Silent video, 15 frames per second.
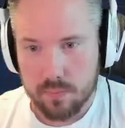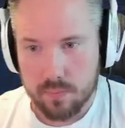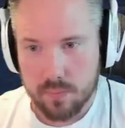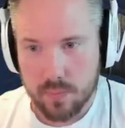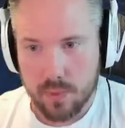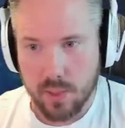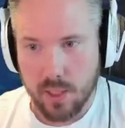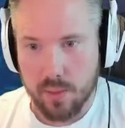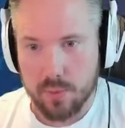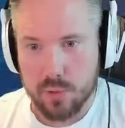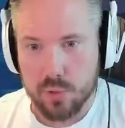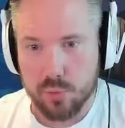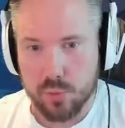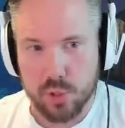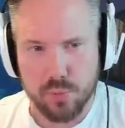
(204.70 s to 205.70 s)
Okay, I want to
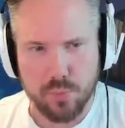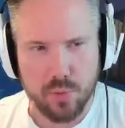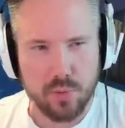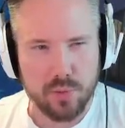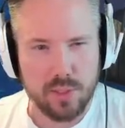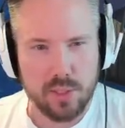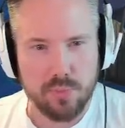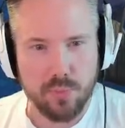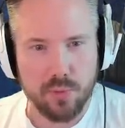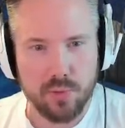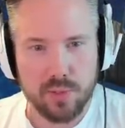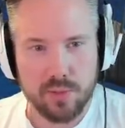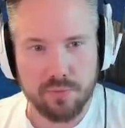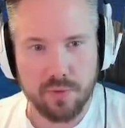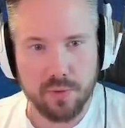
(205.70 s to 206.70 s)
switch port. This port is
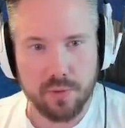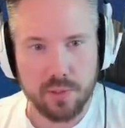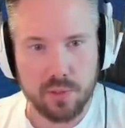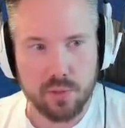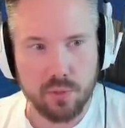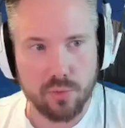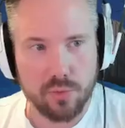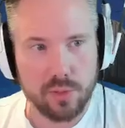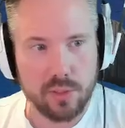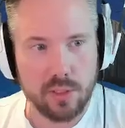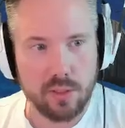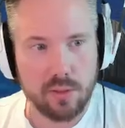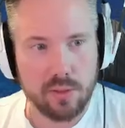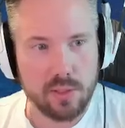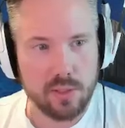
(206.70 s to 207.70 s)
very disorienting
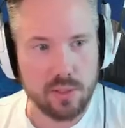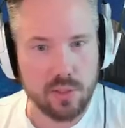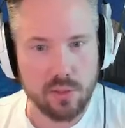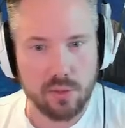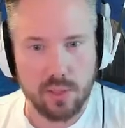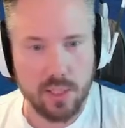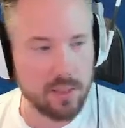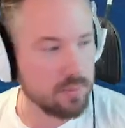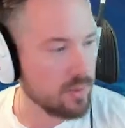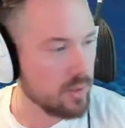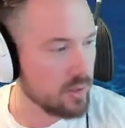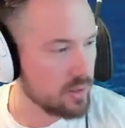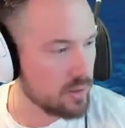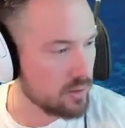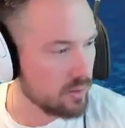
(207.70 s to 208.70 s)
because there's no
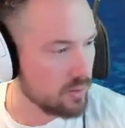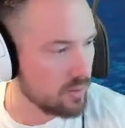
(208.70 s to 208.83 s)
landmarks to...